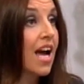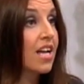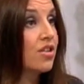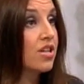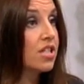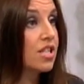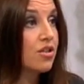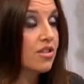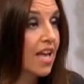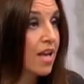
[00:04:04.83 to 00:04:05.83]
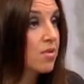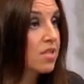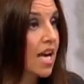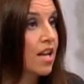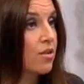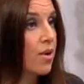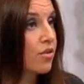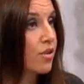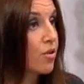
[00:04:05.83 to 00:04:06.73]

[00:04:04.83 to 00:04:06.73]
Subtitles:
and they will tell you whether or not